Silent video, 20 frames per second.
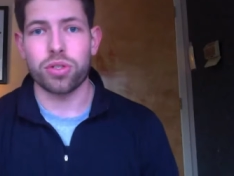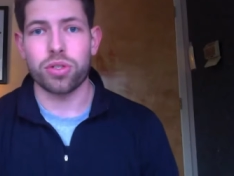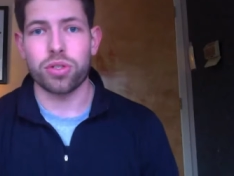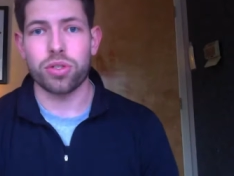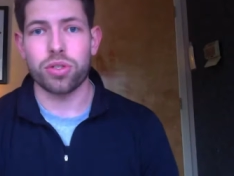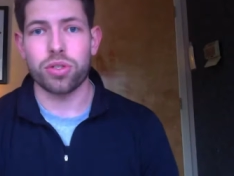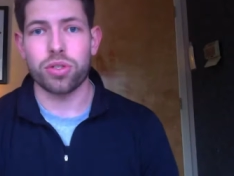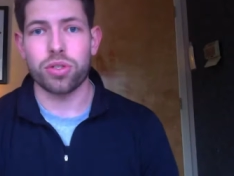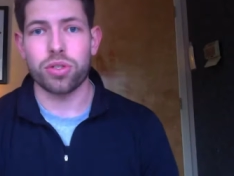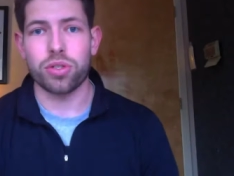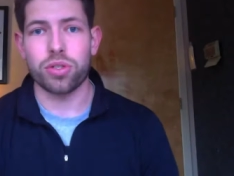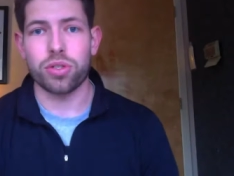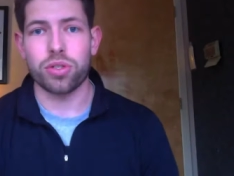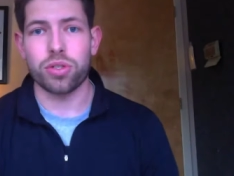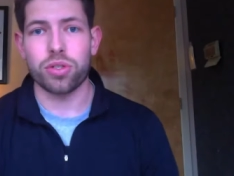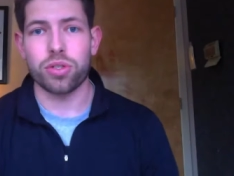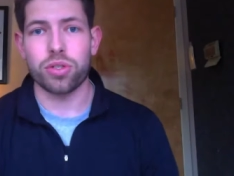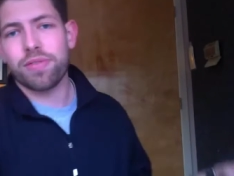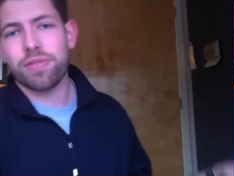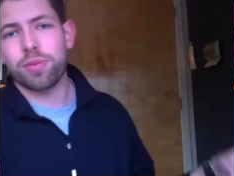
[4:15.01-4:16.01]
So a
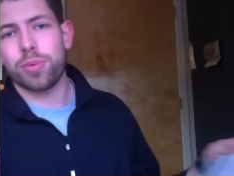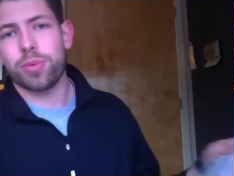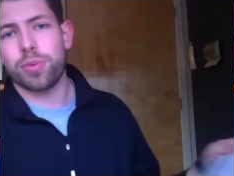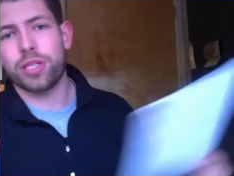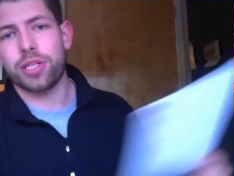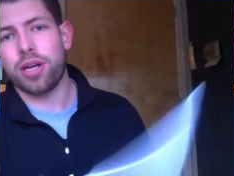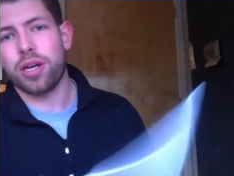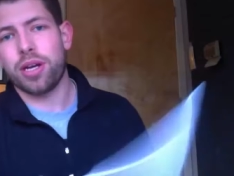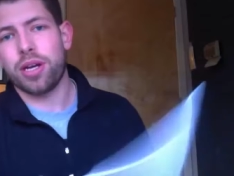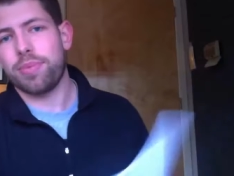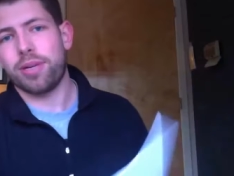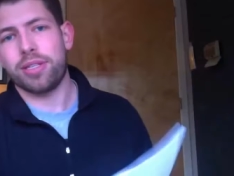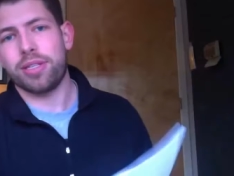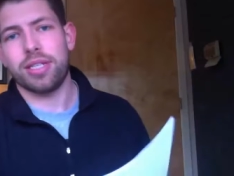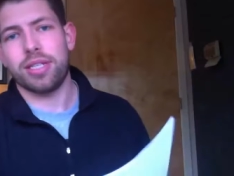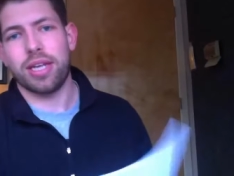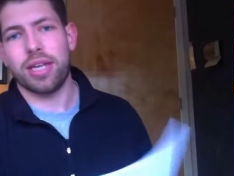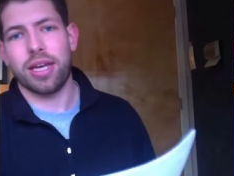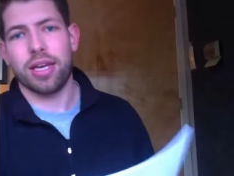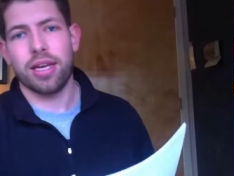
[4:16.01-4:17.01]
lot of the stuff I'm going to be
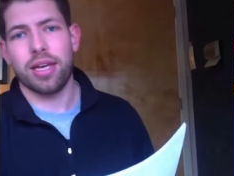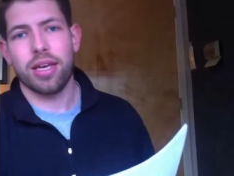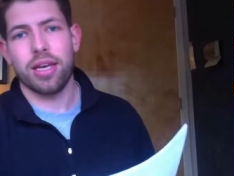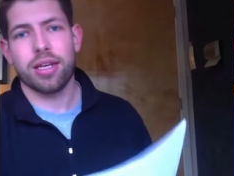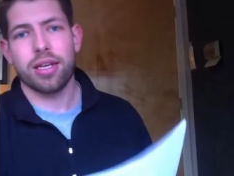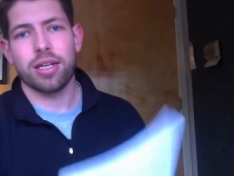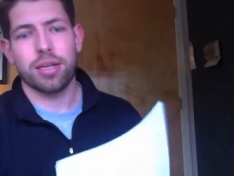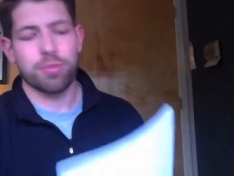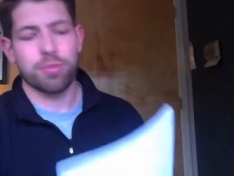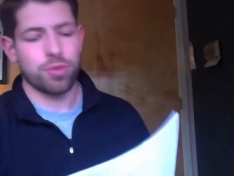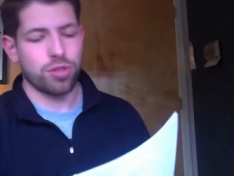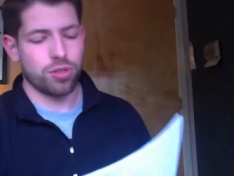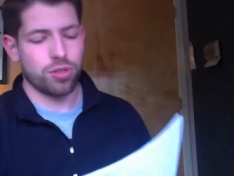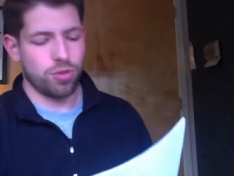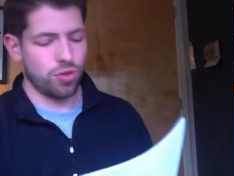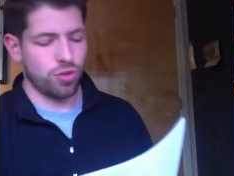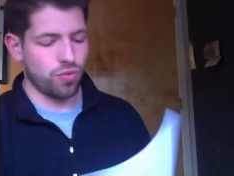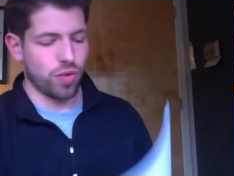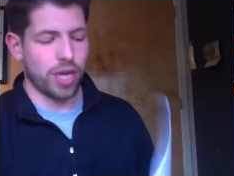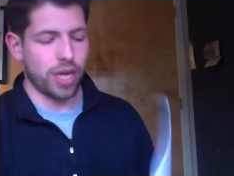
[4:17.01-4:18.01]
talking about today
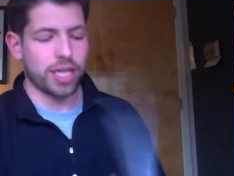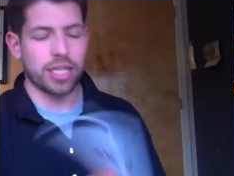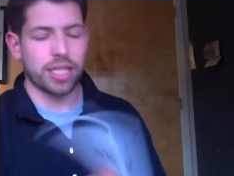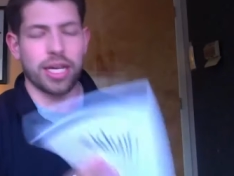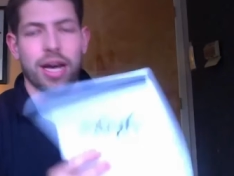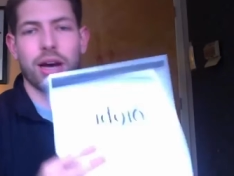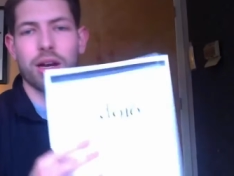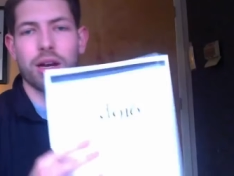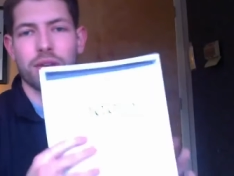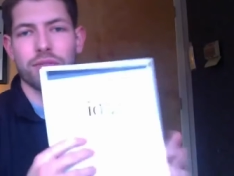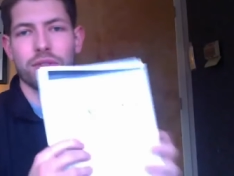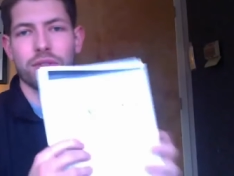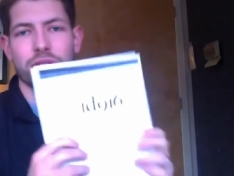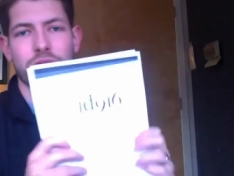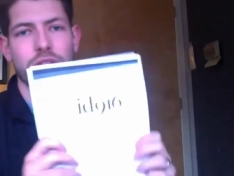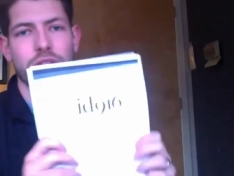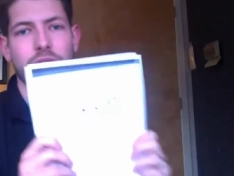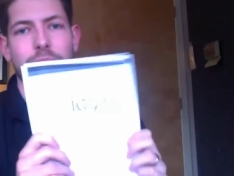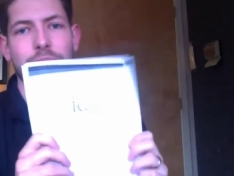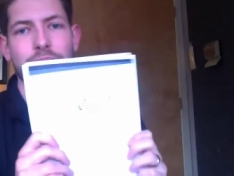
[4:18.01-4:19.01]
comes directly out of
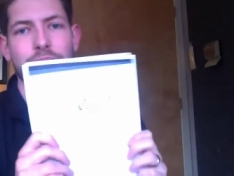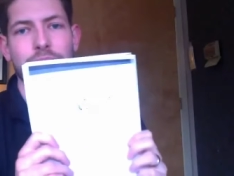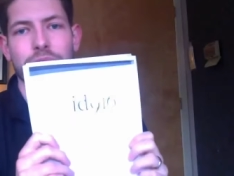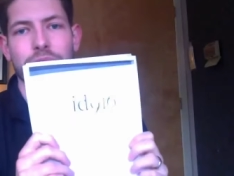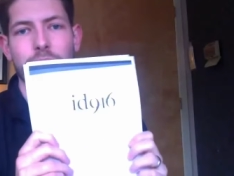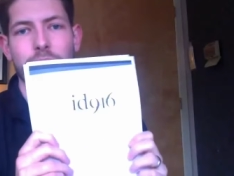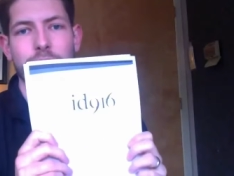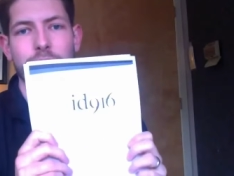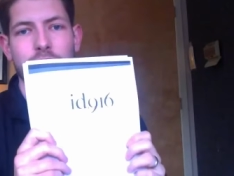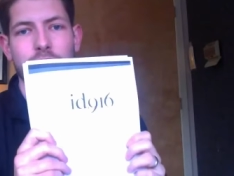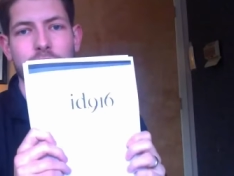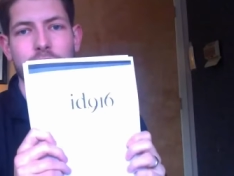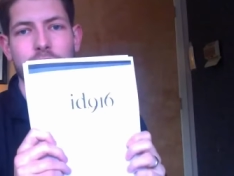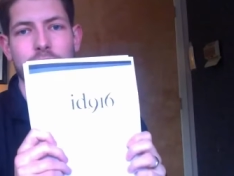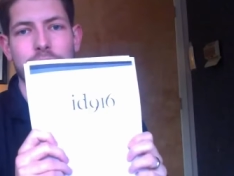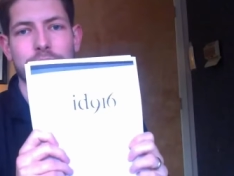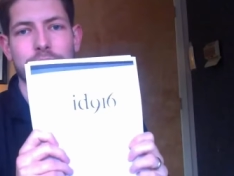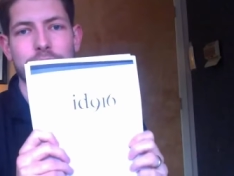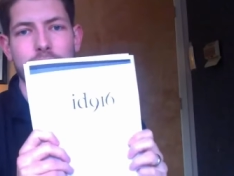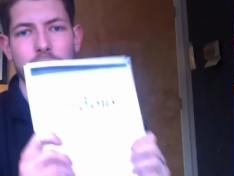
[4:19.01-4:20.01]
this chapter development
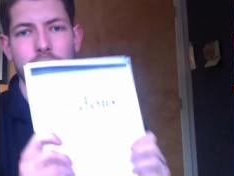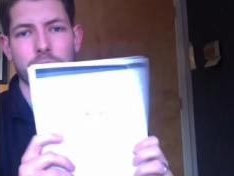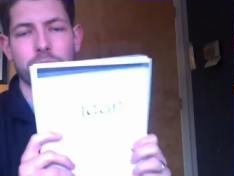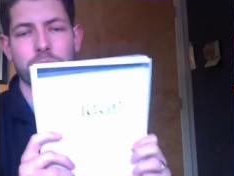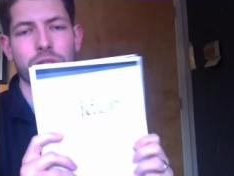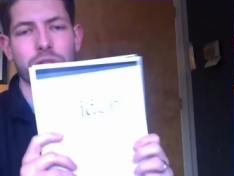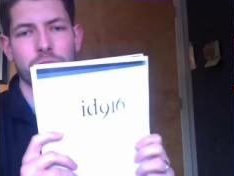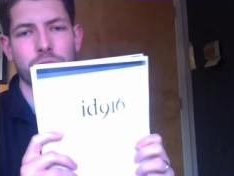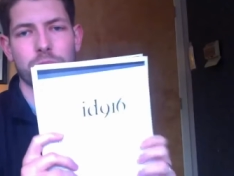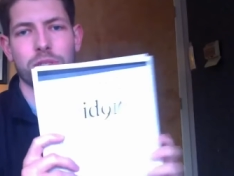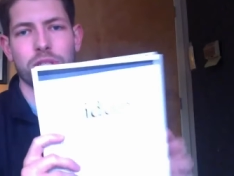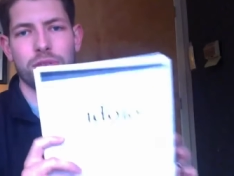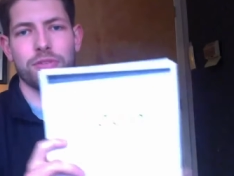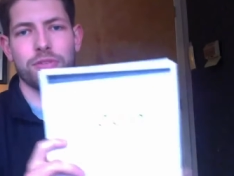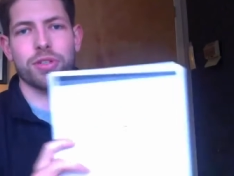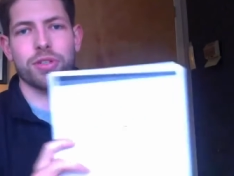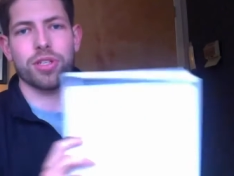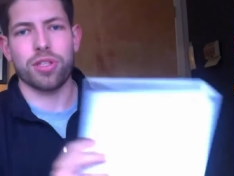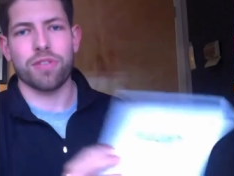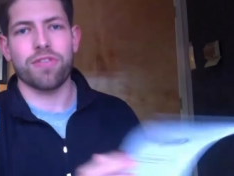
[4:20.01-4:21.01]
guide,
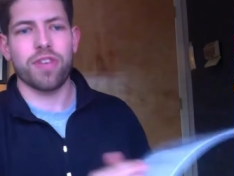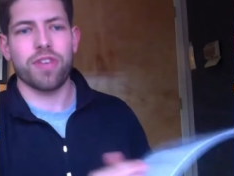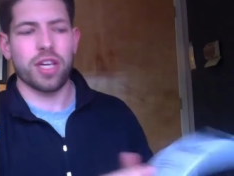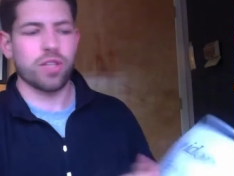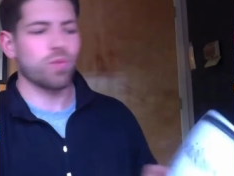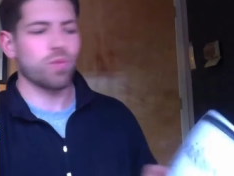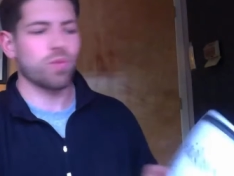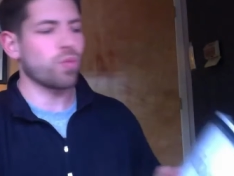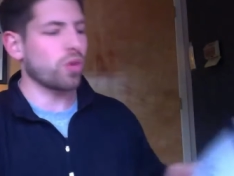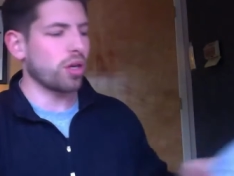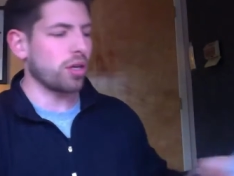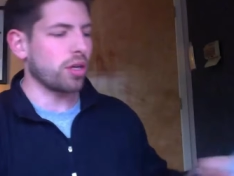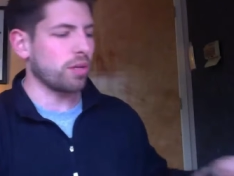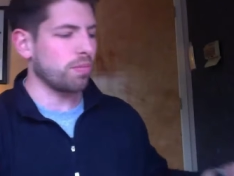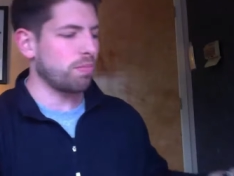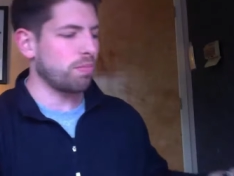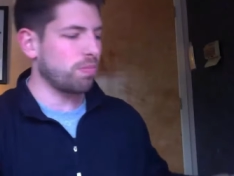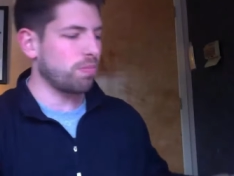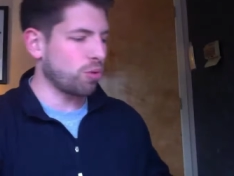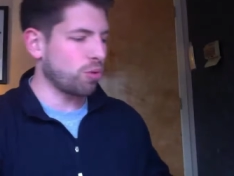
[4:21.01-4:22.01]
specifically the phase one
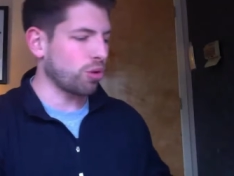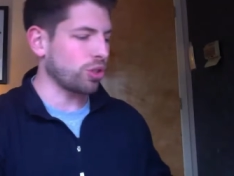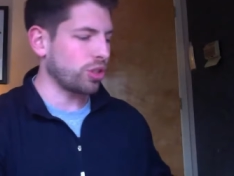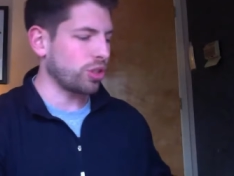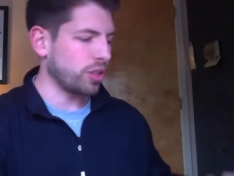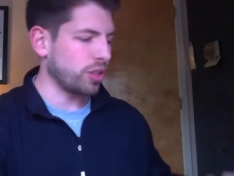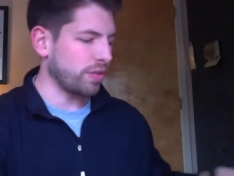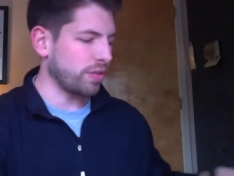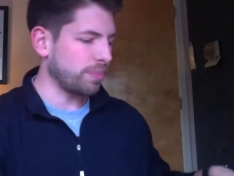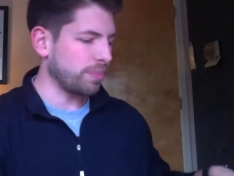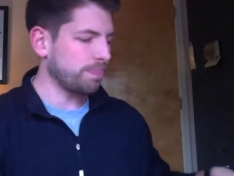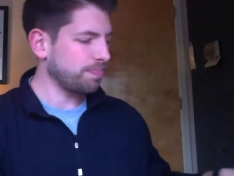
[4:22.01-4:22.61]
portion of it.